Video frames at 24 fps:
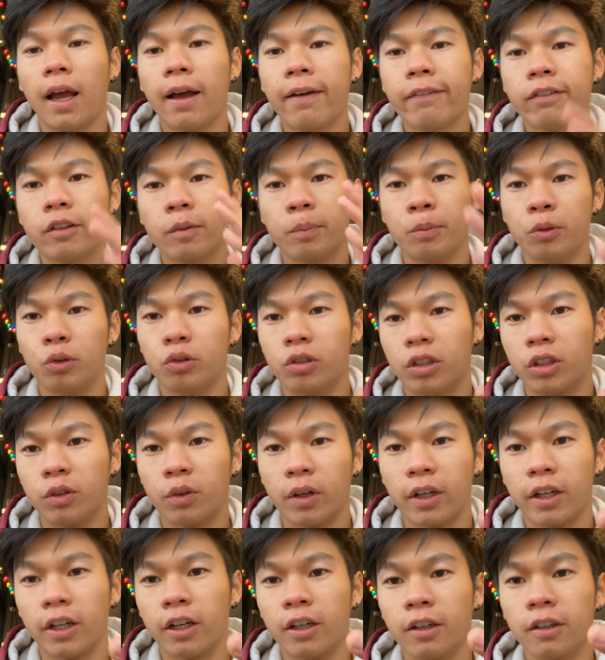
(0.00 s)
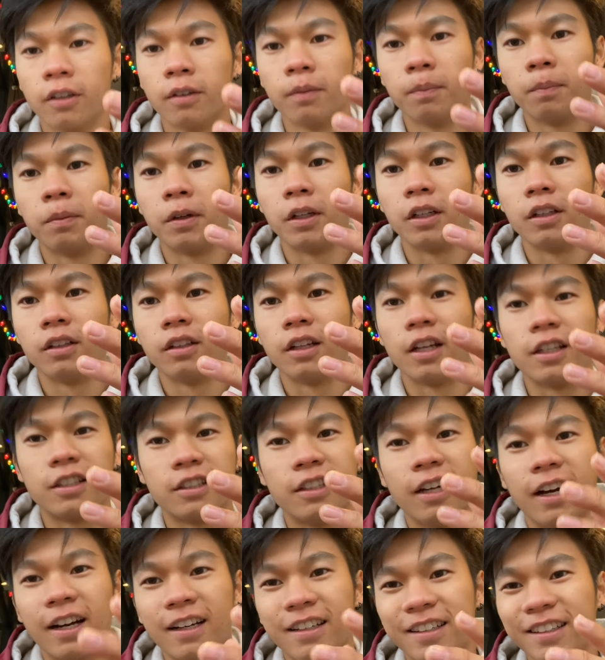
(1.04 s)
have the poutine right here, but it's
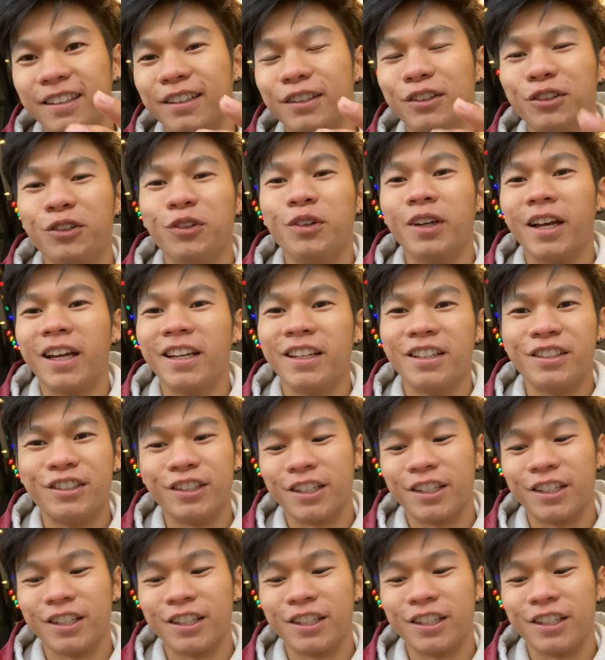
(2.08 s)
not going to do it any